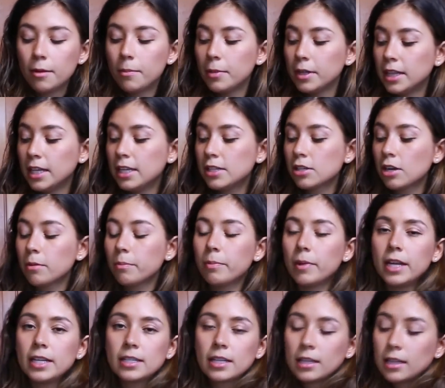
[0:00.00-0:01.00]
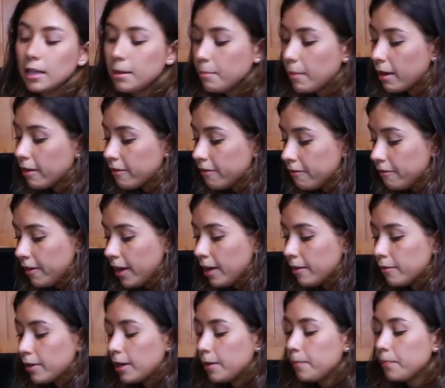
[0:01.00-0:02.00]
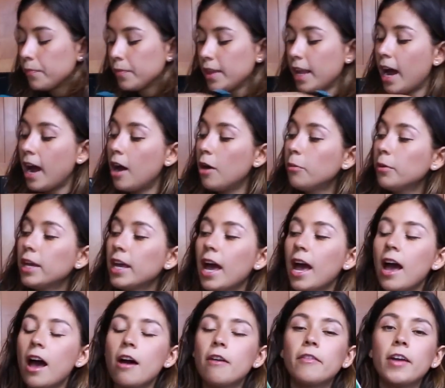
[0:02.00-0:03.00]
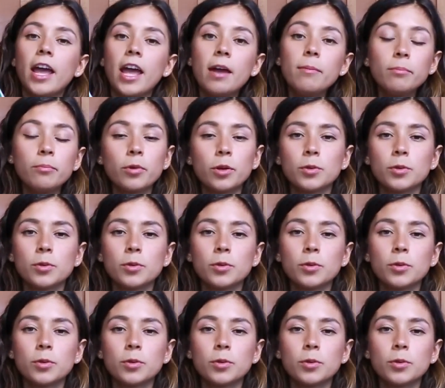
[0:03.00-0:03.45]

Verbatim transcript: but these are basically my favorite. Now we have hemp